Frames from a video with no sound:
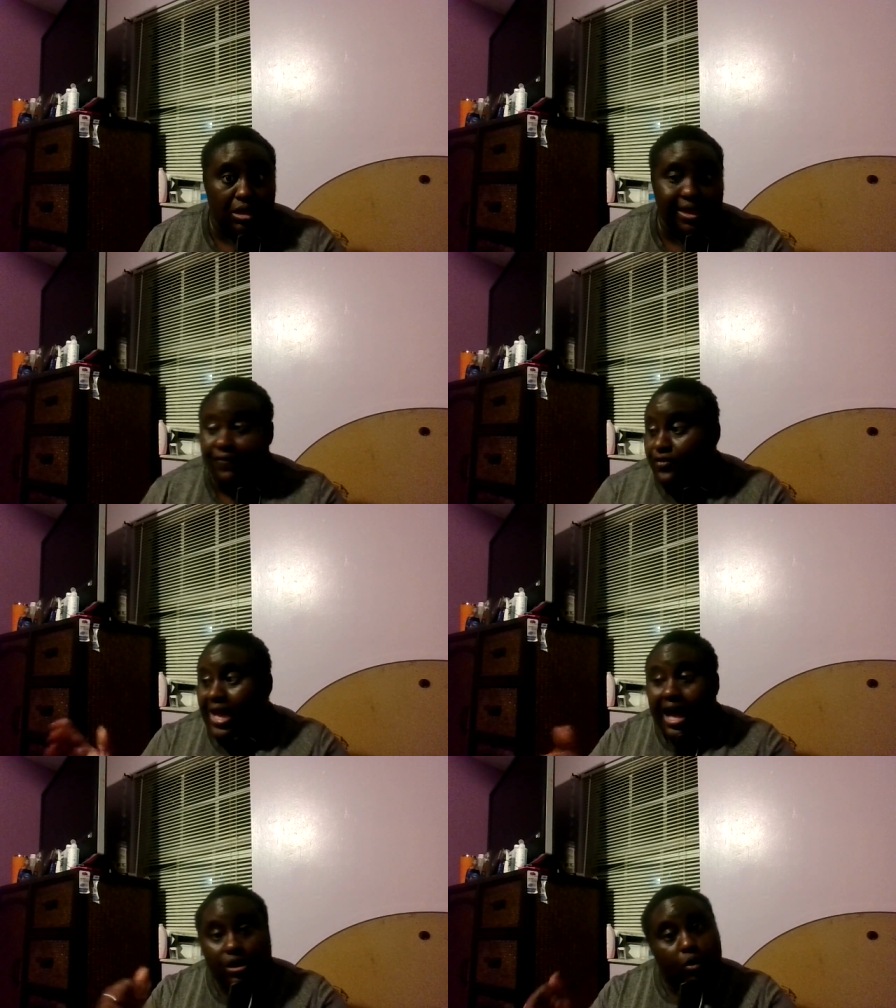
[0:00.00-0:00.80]
If
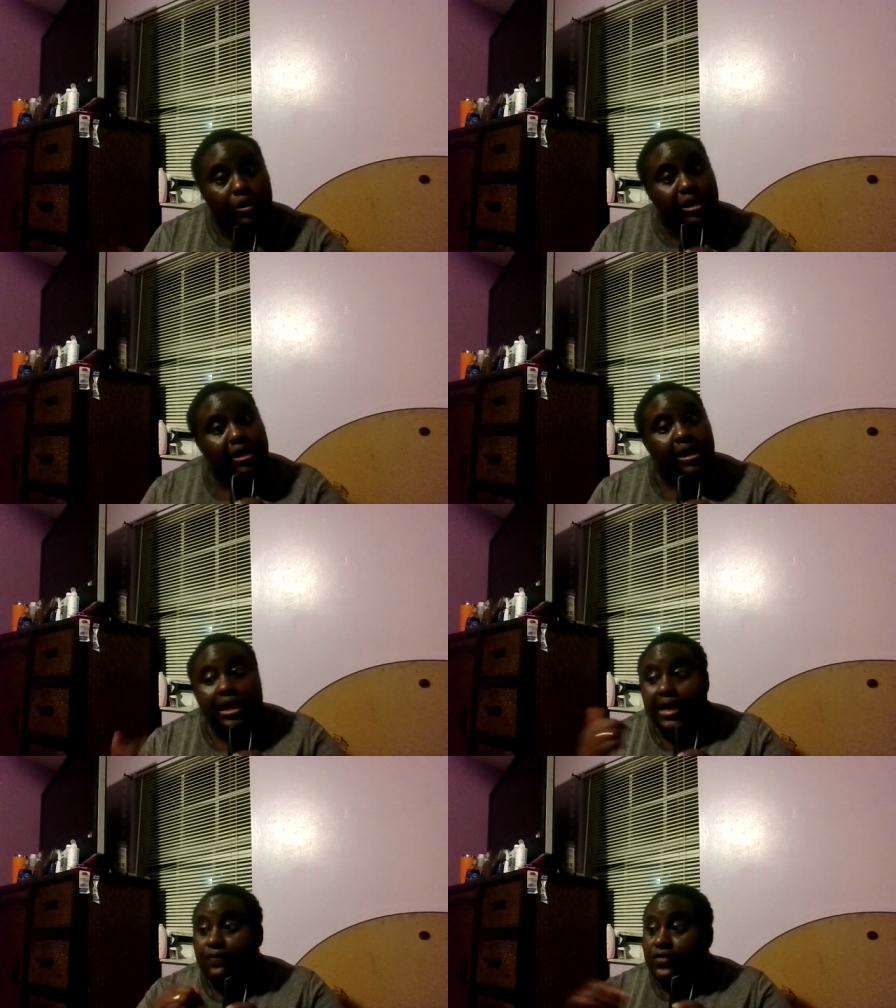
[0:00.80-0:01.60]
y'all don't
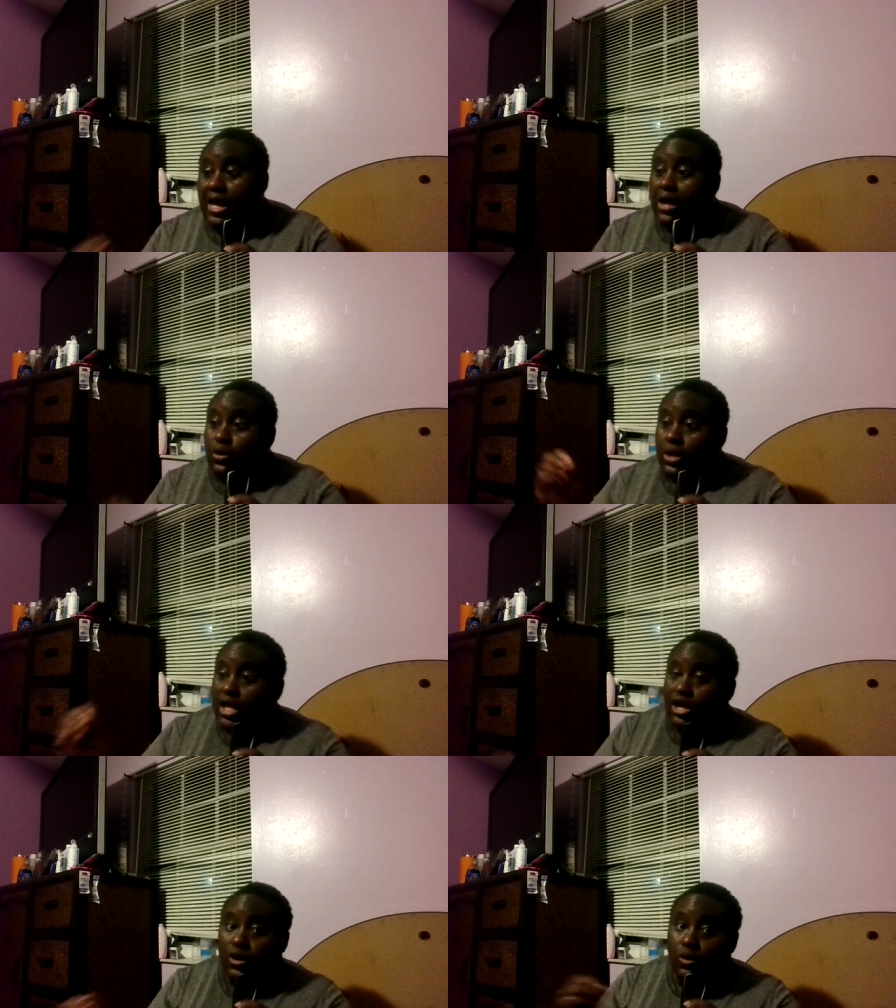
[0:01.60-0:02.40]
if y'all don't
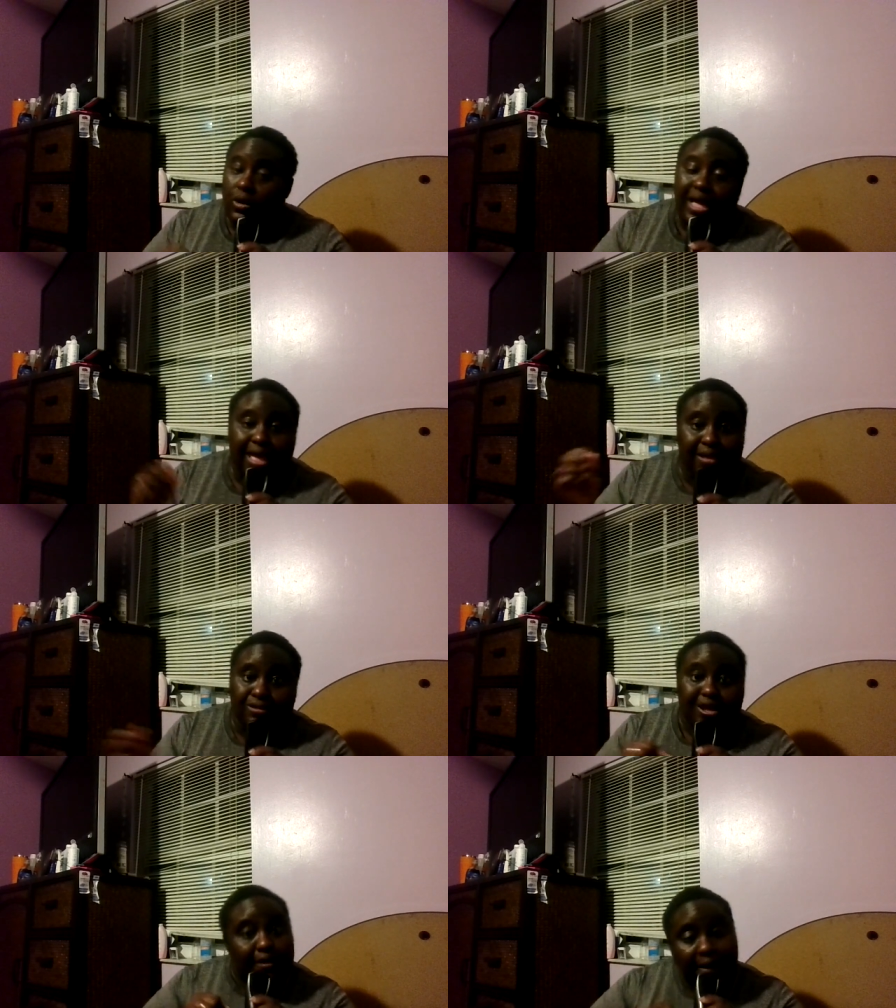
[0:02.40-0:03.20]
care,
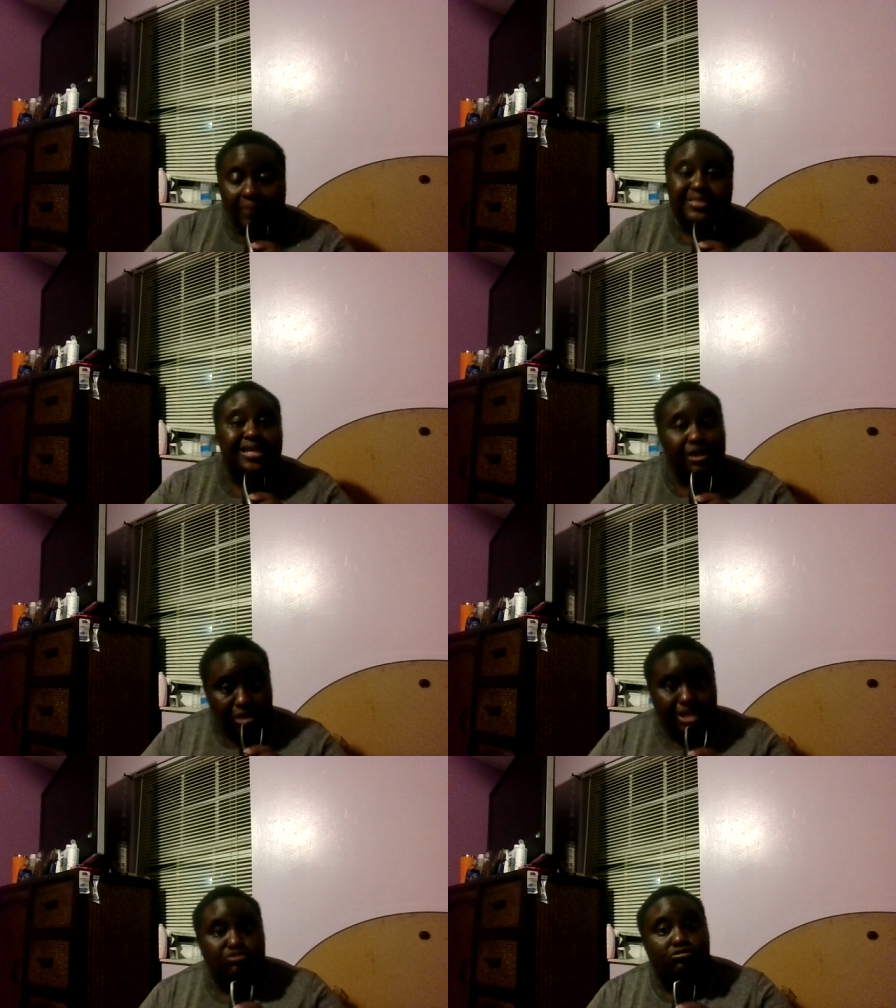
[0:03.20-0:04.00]
I'm gonna tell you
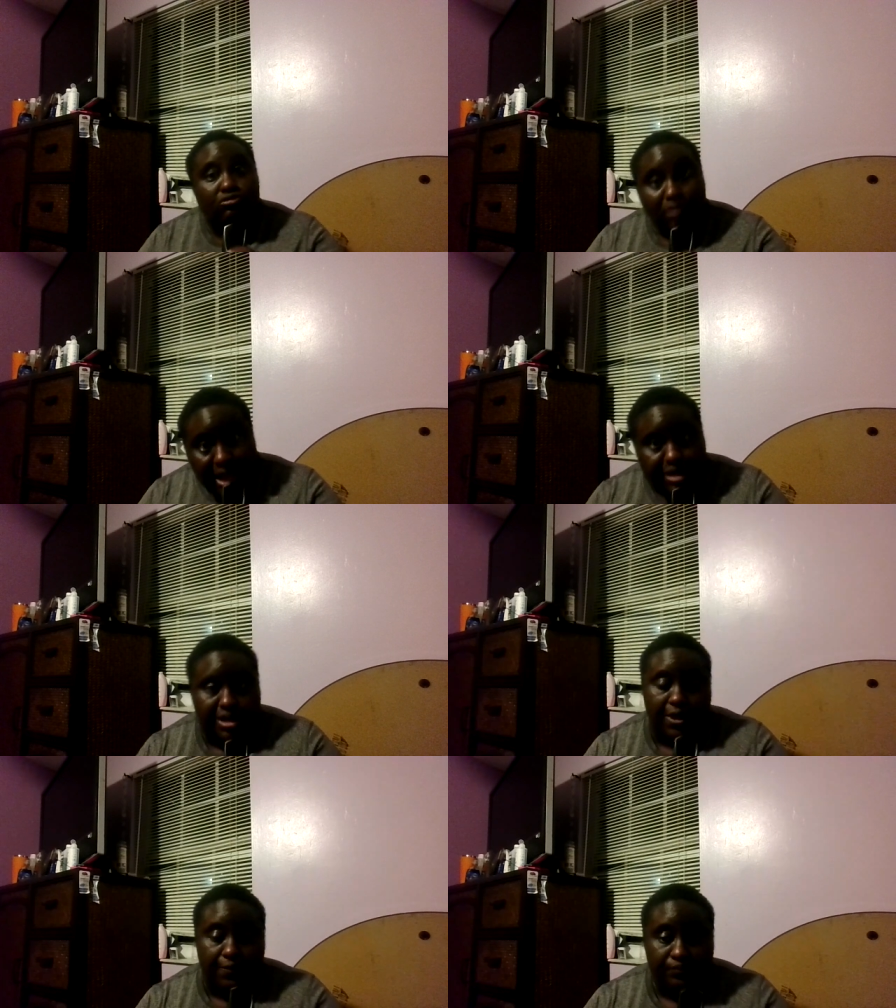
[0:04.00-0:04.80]
this right
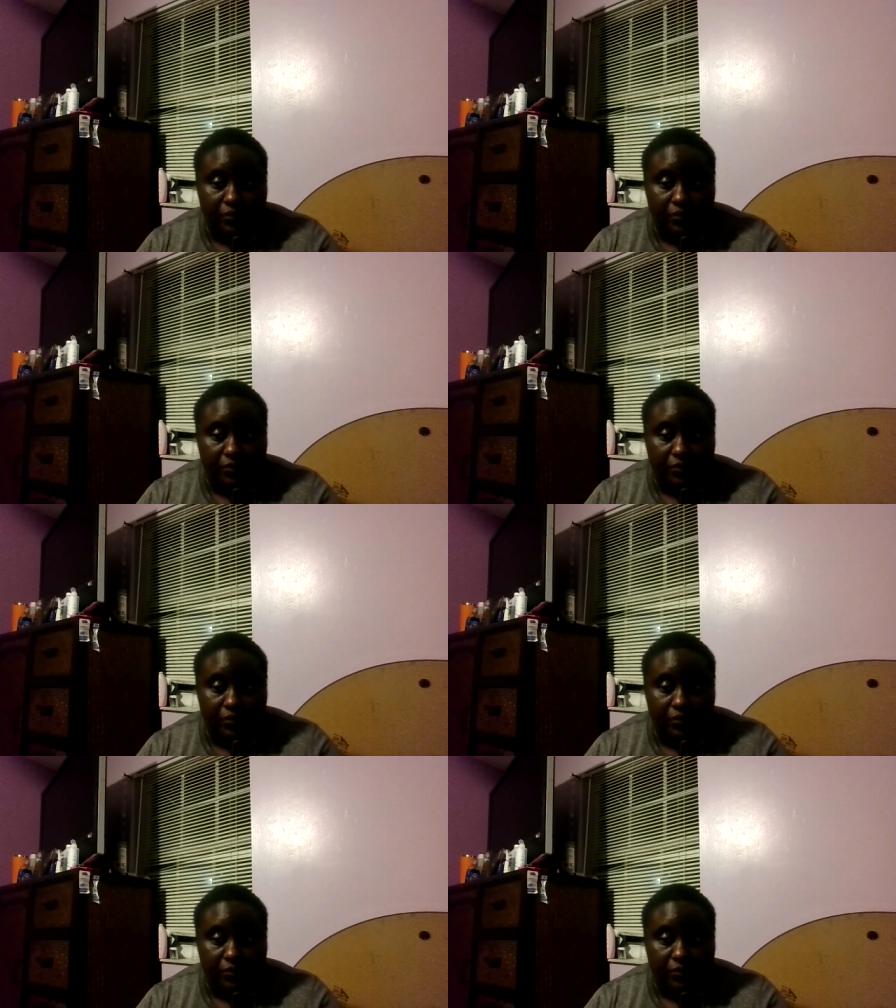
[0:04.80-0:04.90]
now.